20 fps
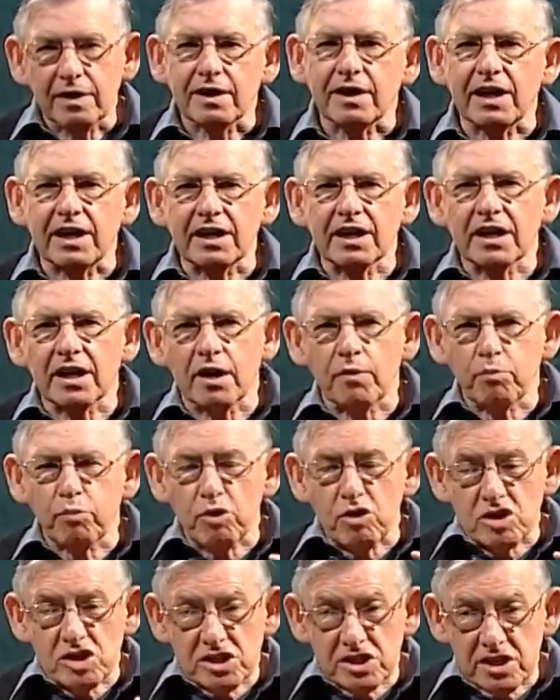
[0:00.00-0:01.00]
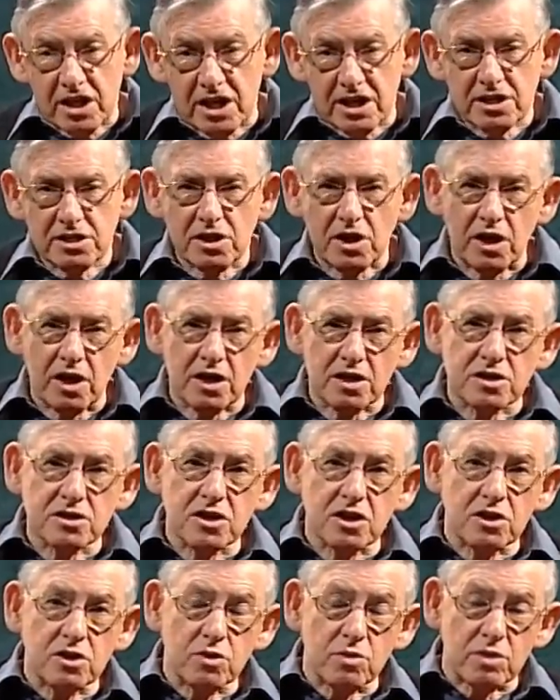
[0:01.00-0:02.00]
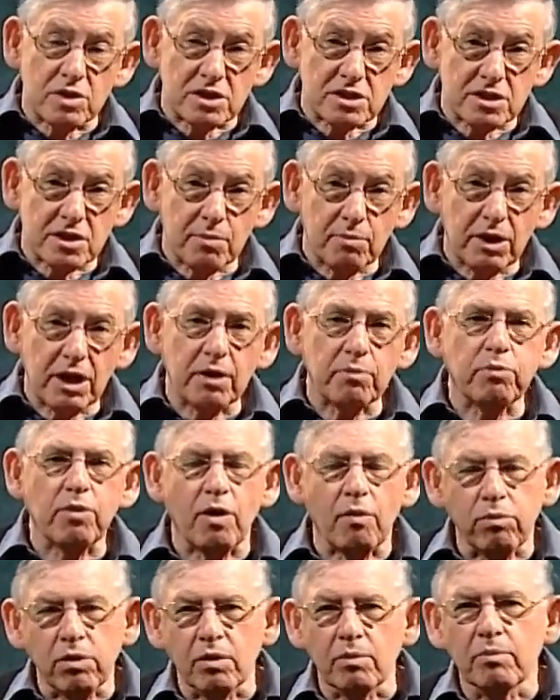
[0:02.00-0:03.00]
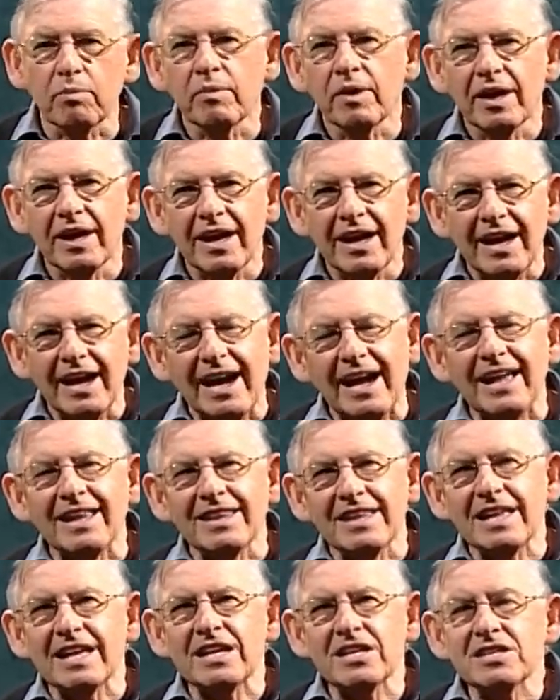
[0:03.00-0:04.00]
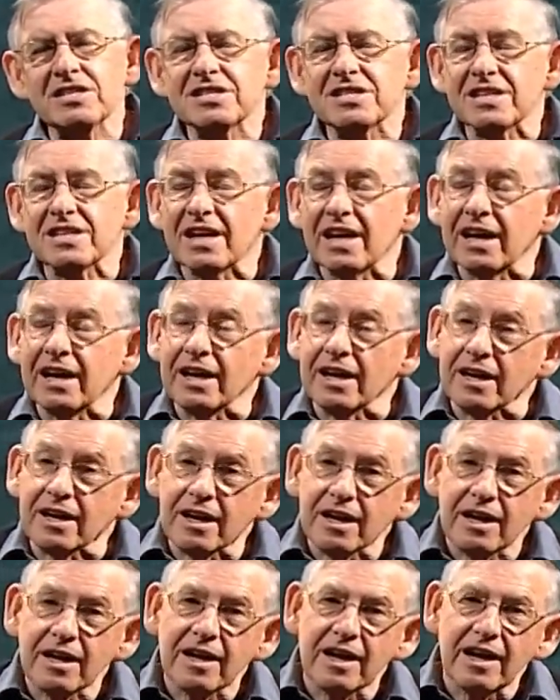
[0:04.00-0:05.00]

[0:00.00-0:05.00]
getting a precise answer to a similar problem, and then saying,